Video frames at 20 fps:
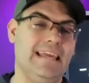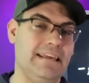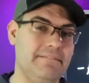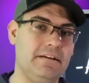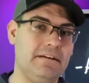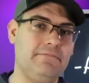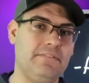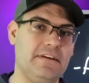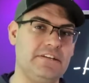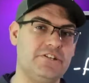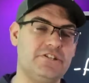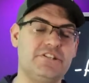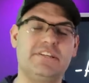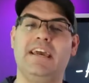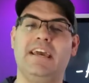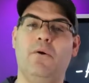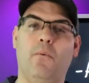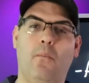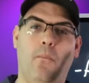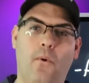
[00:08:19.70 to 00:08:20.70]
even if they just
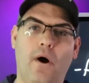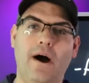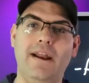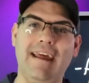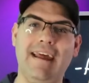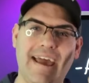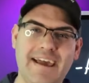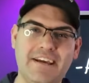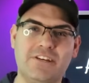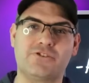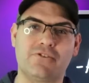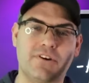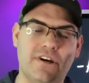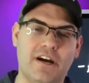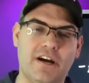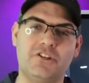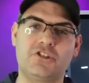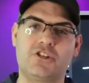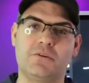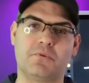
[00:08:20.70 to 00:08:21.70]
get one extra
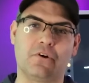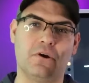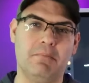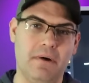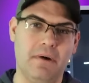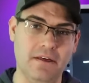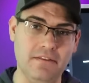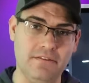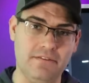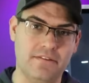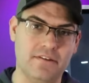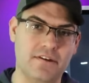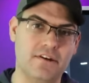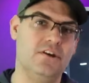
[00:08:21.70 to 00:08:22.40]
customer a month,